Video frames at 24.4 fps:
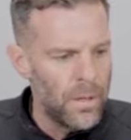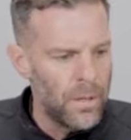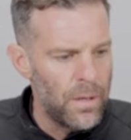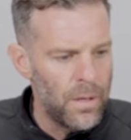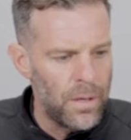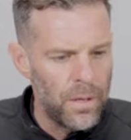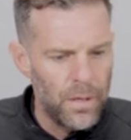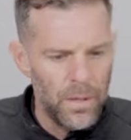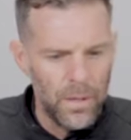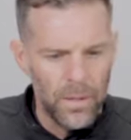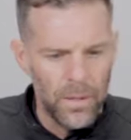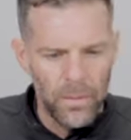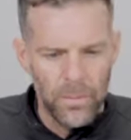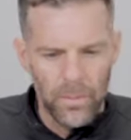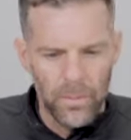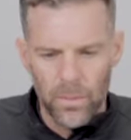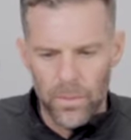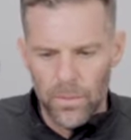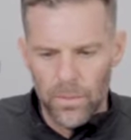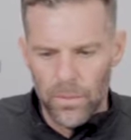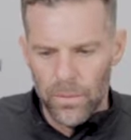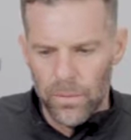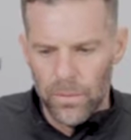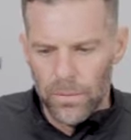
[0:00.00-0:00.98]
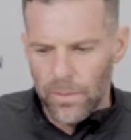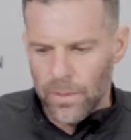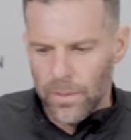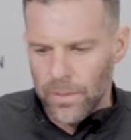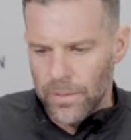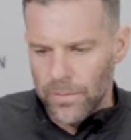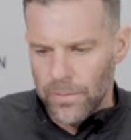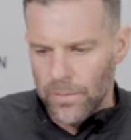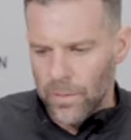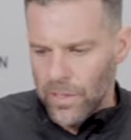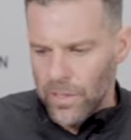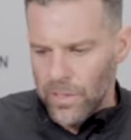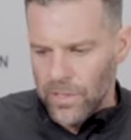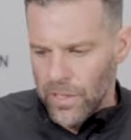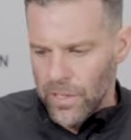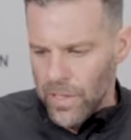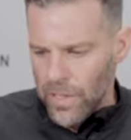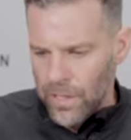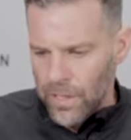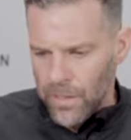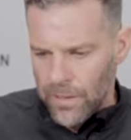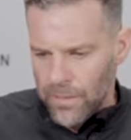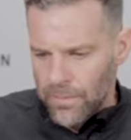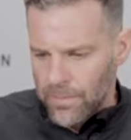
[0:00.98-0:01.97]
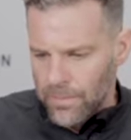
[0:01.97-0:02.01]
We're
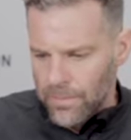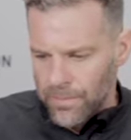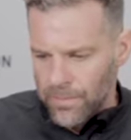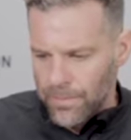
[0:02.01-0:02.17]
excited.